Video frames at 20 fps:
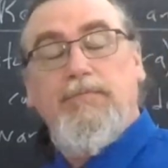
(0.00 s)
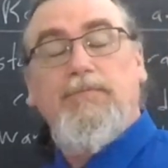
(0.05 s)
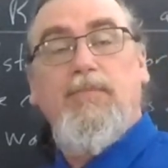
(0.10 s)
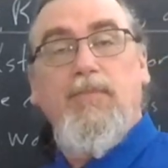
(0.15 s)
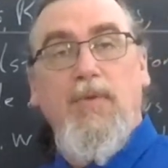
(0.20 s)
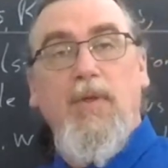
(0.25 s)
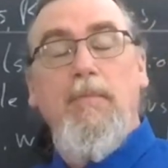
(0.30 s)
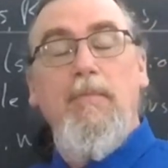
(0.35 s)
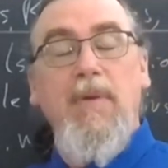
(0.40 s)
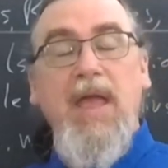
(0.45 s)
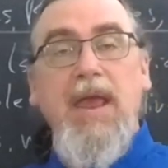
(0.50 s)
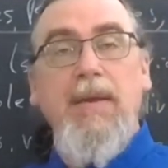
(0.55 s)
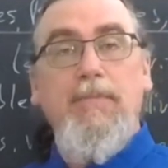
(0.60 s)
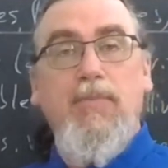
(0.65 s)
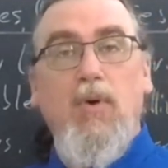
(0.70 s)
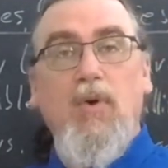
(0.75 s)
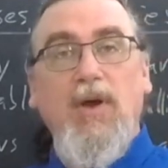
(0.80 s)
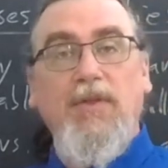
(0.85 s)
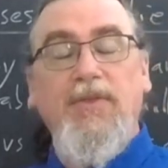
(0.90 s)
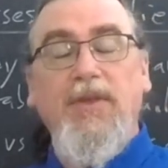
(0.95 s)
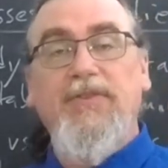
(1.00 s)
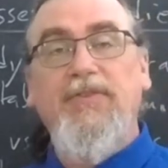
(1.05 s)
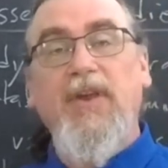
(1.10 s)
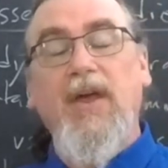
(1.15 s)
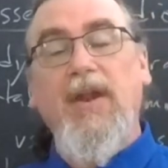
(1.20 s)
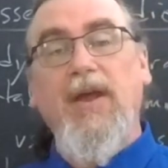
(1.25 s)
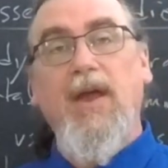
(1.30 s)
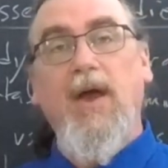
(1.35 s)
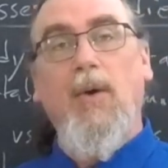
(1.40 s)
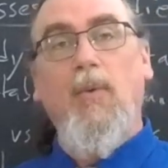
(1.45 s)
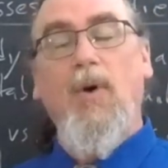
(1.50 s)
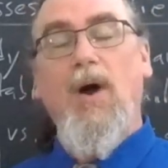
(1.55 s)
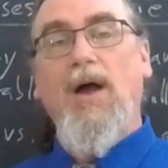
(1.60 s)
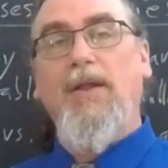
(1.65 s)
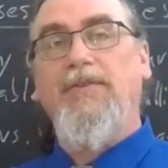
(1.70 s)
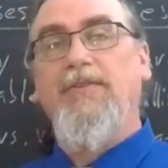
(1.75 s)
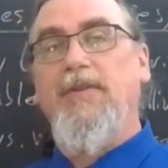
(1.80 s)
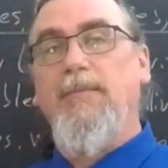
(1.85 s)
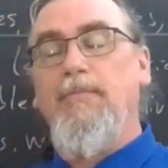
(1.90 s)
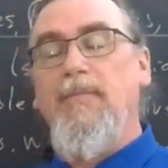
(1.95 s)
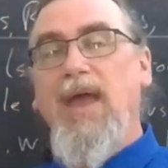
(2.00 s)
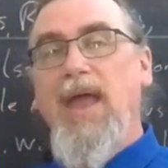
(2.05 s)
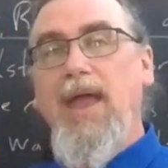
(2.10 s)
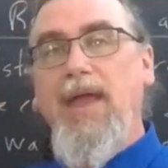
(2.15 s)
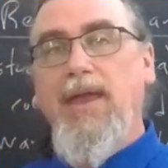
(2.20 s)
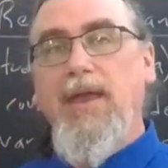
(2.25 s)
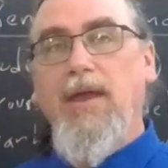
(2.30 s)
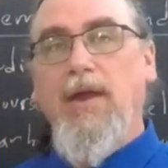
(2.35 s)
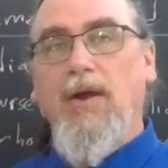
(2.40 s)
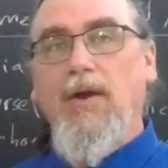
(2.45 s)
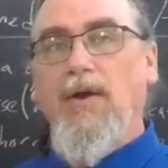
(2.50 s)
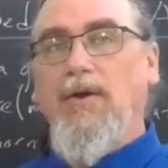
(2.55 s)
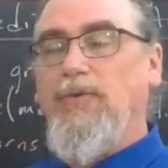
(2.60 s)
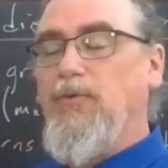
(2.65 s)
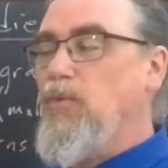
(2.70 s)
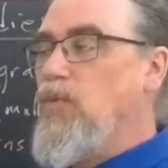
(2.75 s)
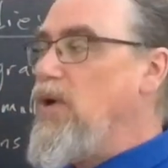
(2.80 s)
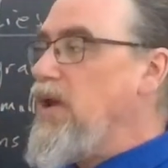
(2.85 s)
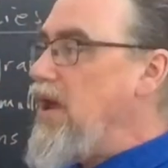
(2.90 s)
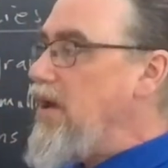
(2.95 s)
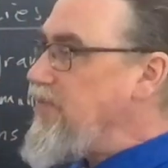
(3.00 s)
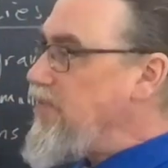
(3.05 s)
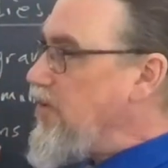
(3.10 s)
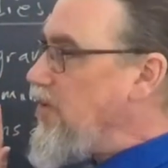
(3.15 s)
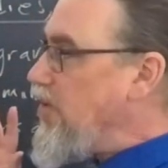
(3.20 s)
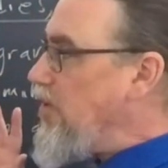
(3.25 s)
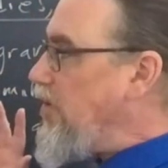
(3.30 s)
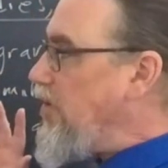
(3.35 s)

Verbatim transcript: The main point that Seneca wants to make here is whatever